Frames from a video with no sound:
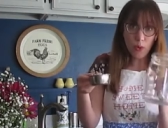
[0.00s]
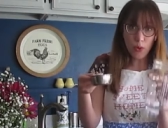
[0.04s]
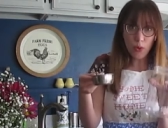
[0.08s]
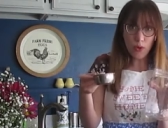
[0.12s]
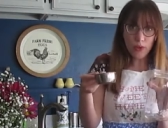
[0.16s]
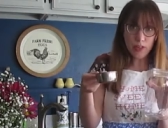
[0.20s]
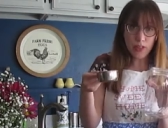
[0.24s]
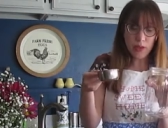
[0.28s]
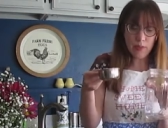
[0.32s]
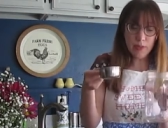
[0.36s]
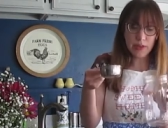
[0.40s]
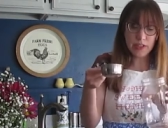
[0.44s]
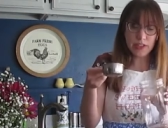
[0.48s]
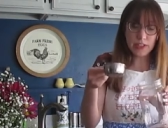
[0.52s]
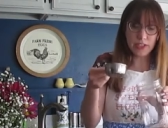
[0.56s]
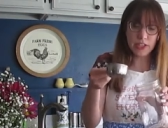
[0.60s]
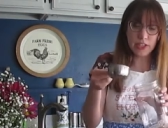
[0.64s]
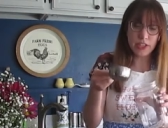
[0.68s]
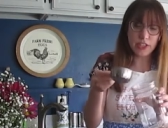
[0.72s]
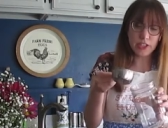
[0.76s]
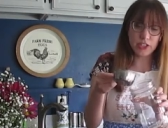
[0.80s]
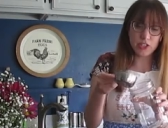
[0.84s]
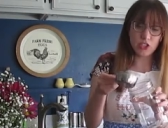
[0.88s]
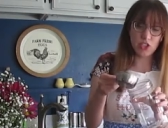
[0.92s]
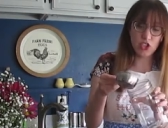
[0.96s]
pour them into
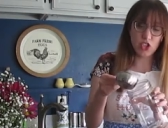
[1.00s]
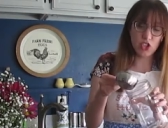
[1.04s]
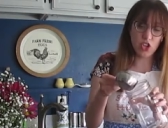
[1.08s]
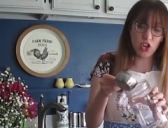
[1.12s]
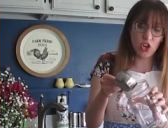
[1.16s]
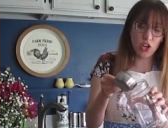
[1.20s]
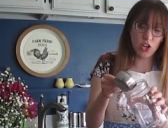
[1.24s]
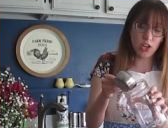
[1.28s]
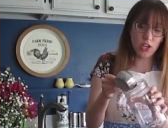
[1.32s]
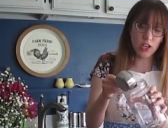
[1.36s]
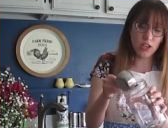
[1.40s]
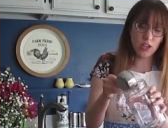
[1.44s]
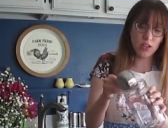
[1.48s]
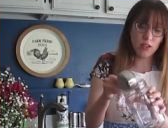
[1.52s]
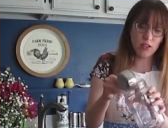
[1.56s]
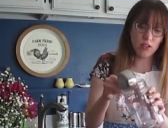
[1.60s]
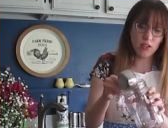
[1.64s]
your jar